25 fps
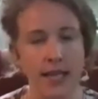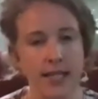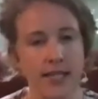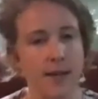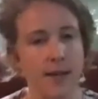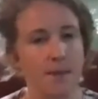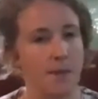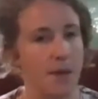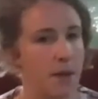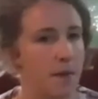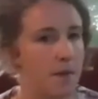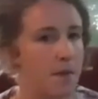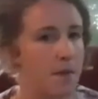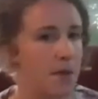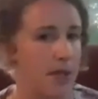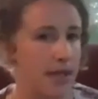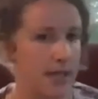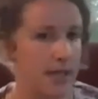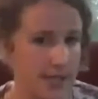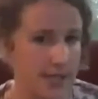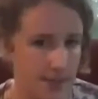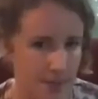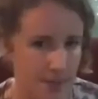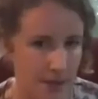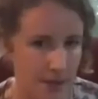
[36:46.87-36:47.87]
things that people
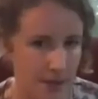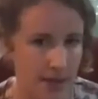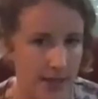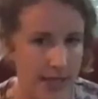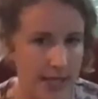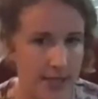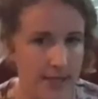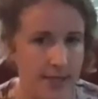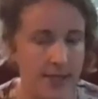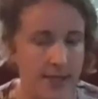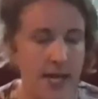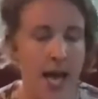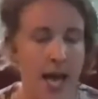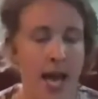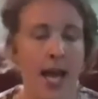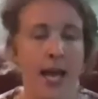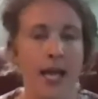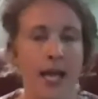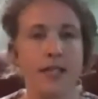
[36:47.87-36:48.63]
experience,